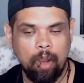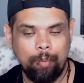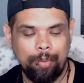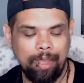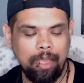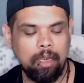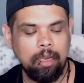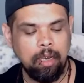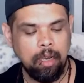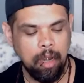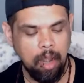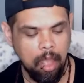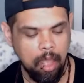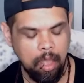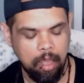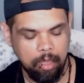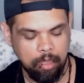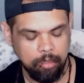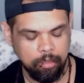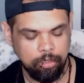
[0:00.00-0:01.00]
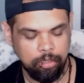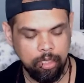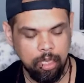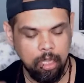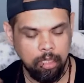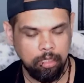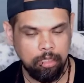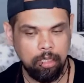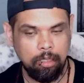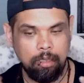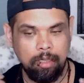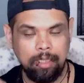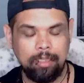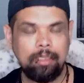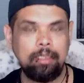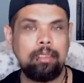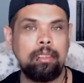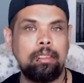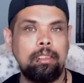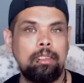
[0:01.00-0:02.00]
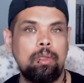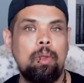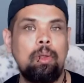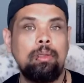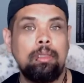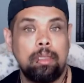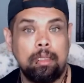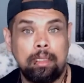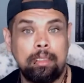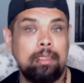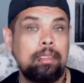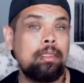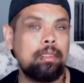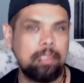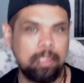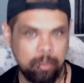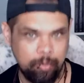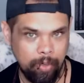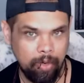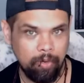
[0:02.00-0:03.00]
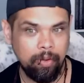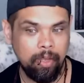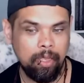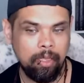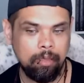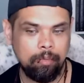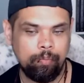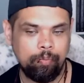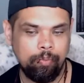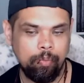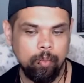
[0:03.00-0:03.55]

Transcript: being nudged to listen to soul, to listen to spirit,